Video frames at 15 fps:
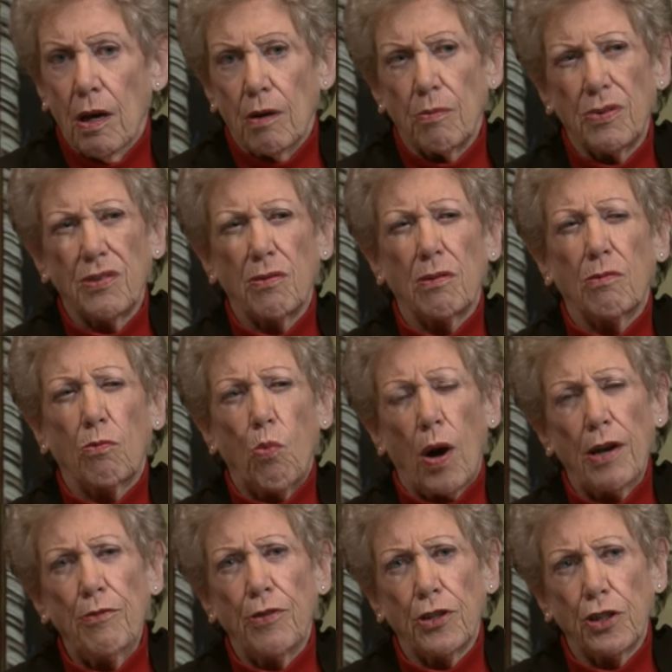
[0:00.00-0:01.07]
was
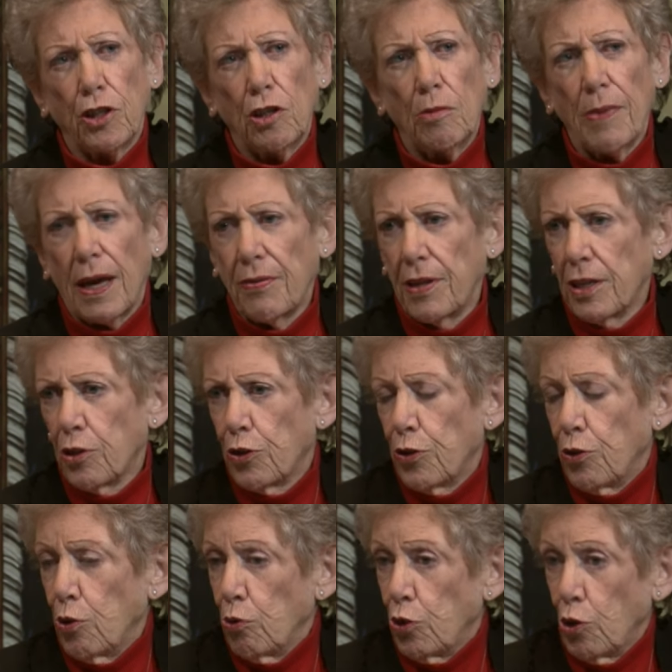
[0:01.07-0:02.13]
one for sure, and I think
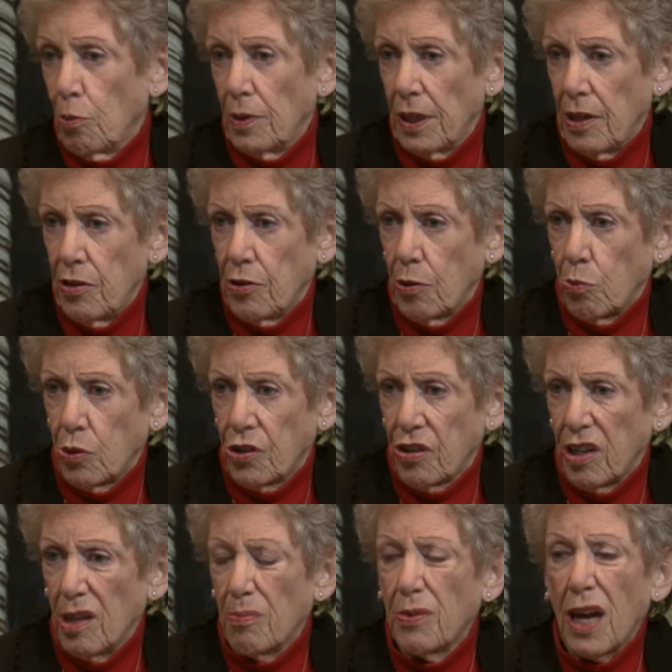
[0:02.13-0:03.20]
two jubilees that were
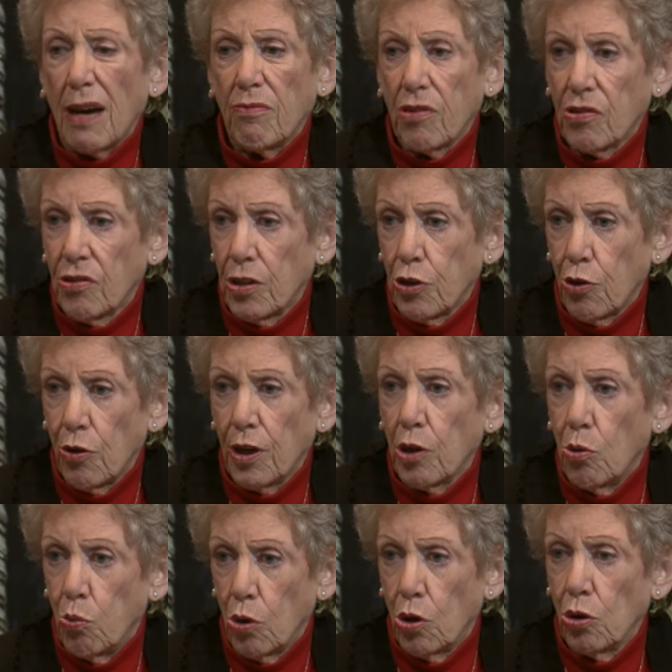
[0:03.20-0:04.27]
skipped. Obviously, during
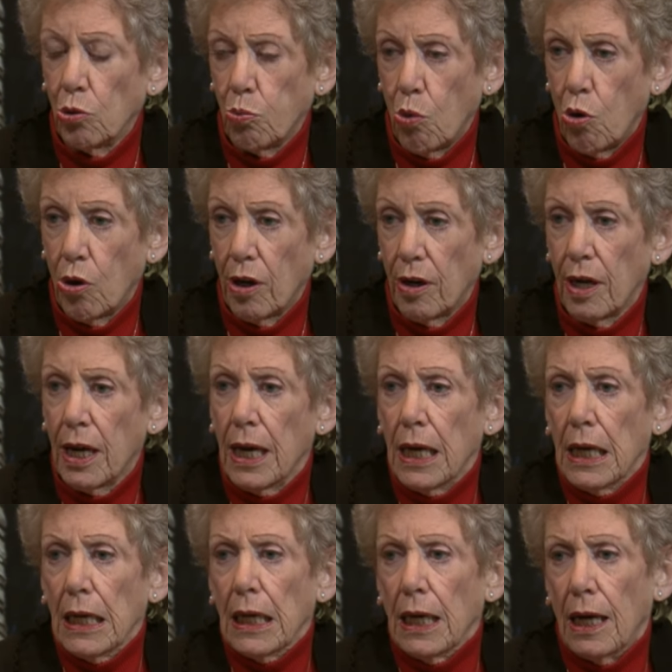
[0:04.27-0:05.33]
a world war,
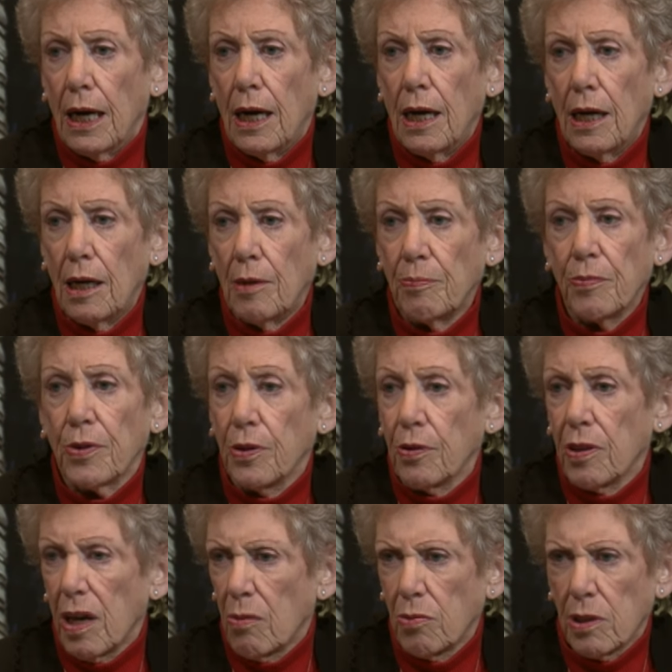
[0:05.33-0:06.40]
mm-hmm. um,
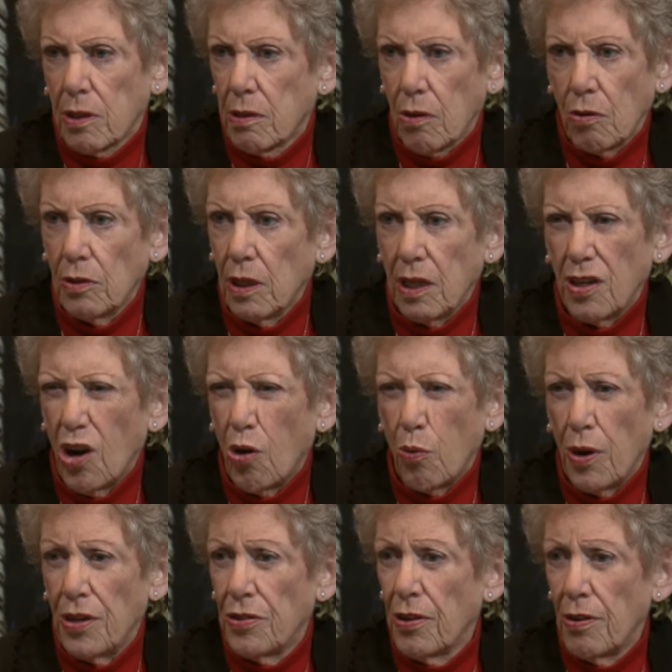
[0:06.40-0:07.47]
there was certainly no
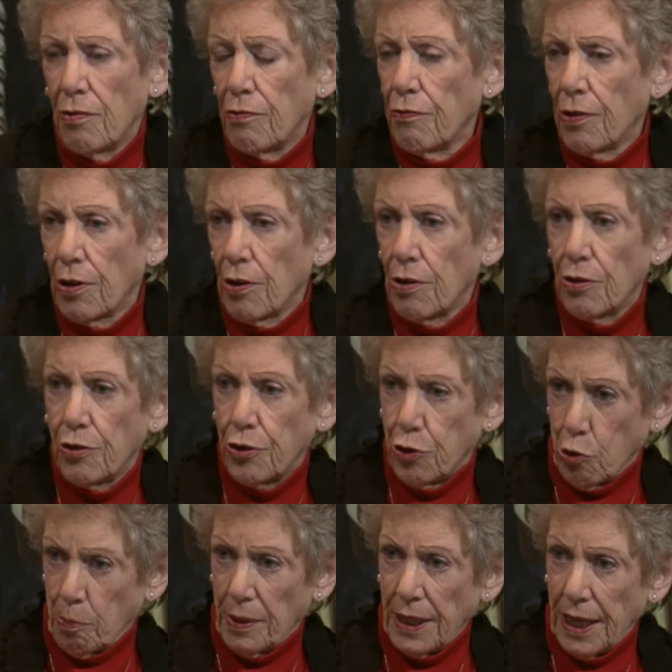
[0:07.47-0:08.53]
reason for
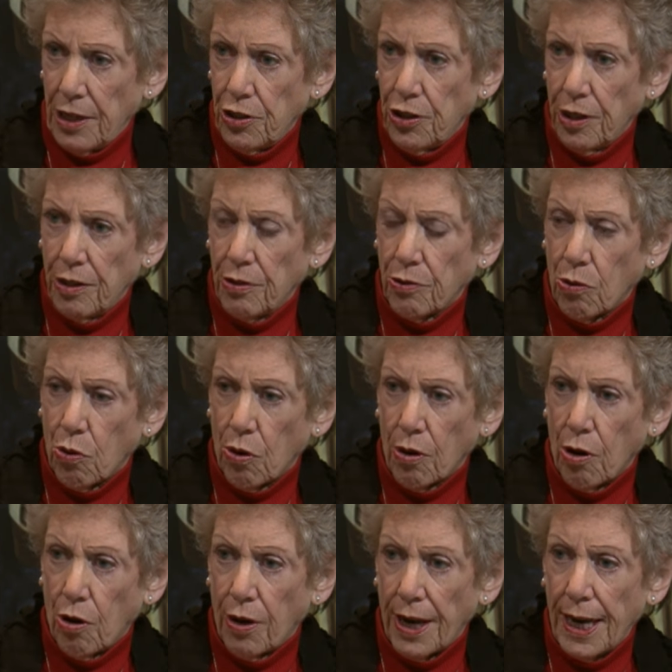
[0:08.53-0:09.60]
jubilation or,
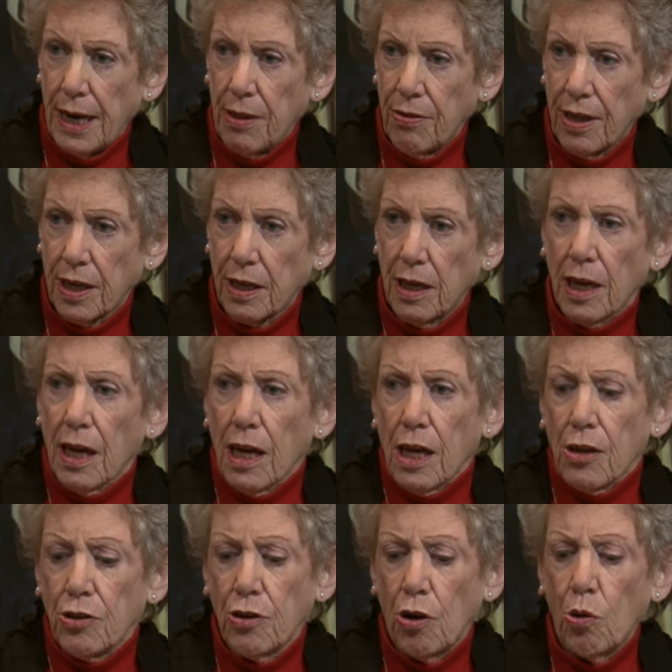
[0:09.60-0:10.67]
yeah. or anything. Mm-hmm.
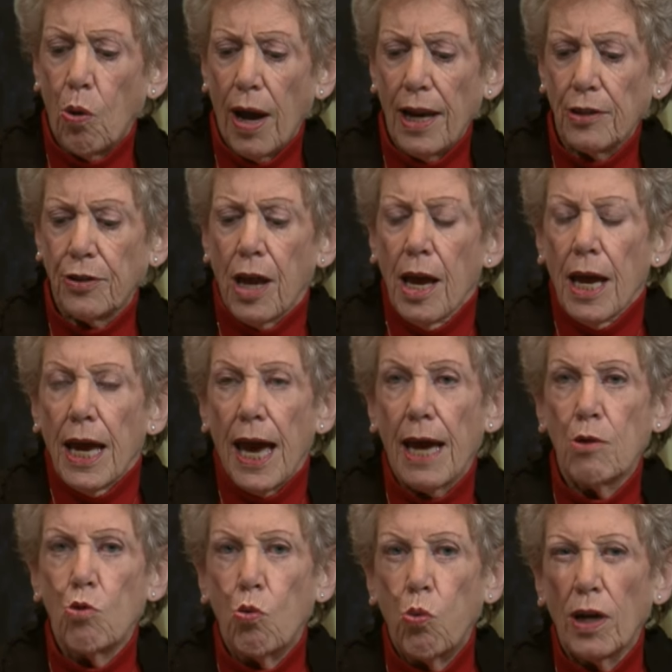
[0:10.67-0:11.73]
So, and
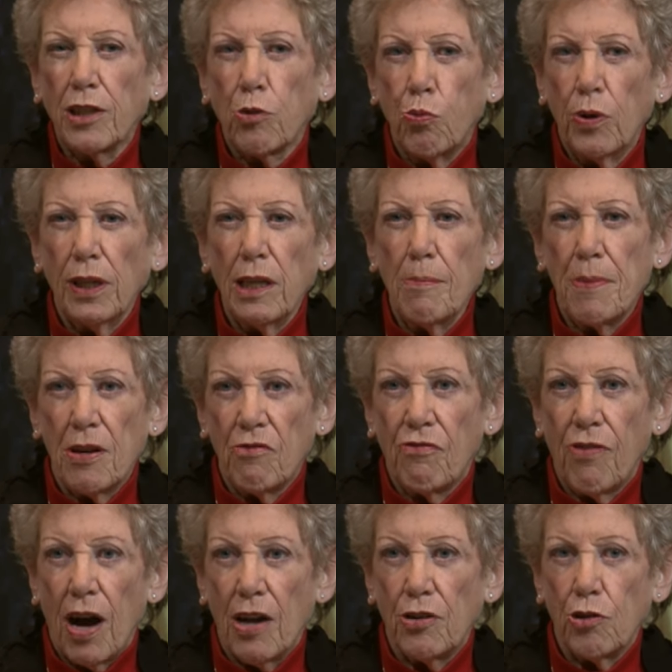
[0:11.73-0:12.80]
and what's really been
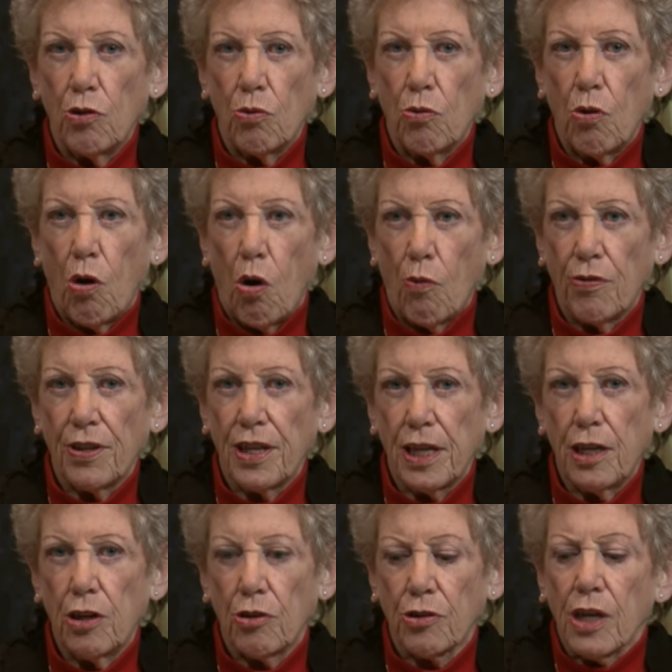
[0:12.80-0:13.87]
fun over the
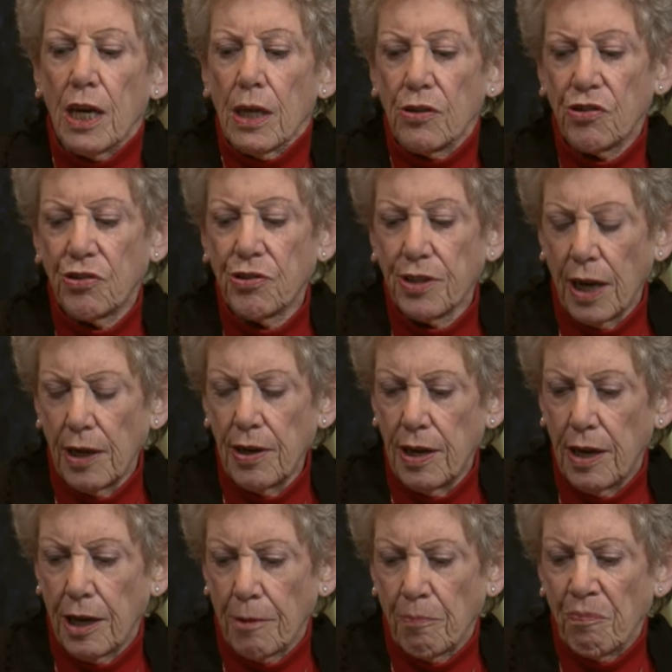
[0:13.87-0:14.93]
years
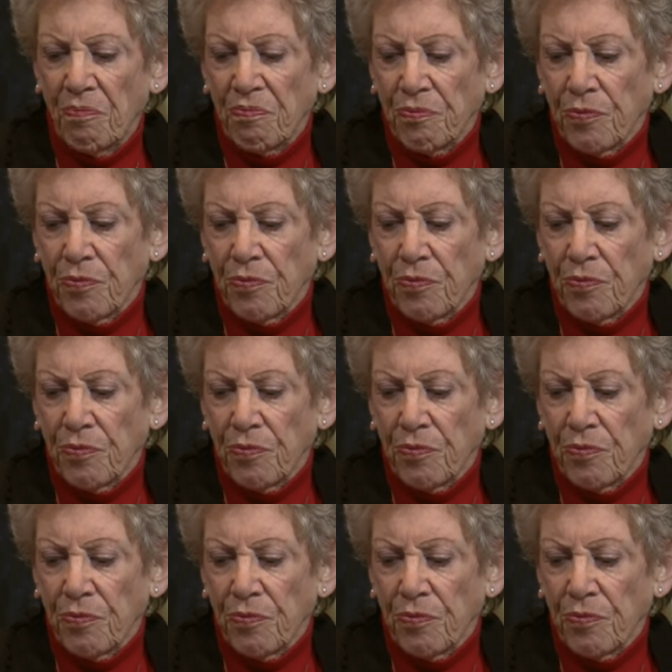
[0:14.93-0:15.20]
studying